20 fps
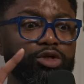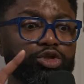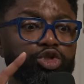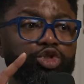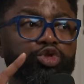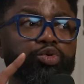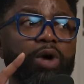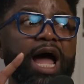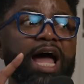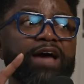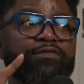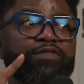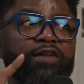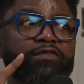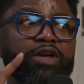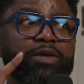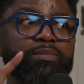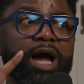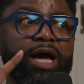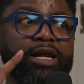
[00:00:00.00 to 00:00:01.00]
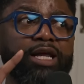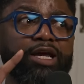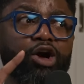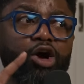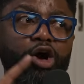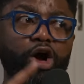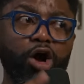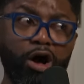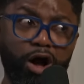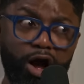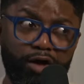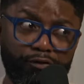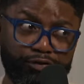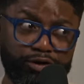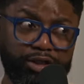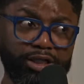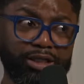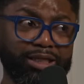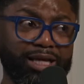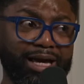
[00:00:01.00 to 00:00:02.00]
drive everybody
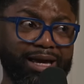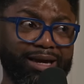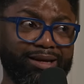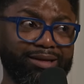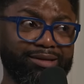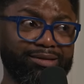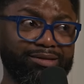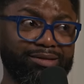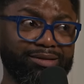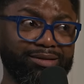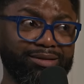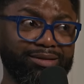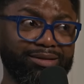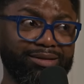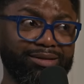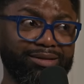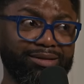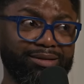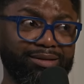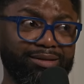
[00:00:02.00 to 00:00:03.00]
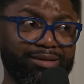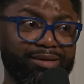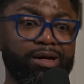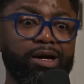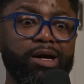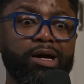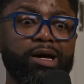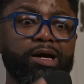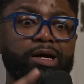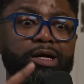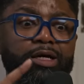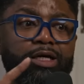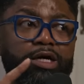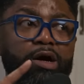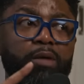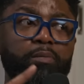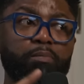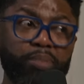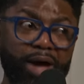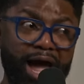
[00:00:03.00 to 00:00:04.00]
off the land,
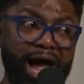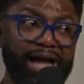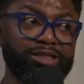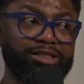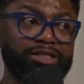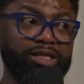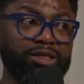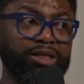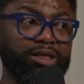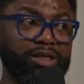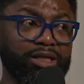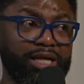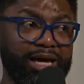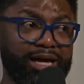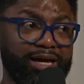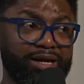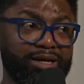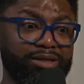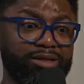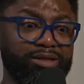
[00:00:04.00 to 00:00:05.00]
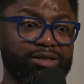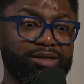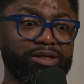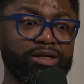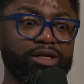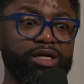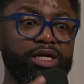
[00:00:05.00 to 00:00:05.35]
come back to the land,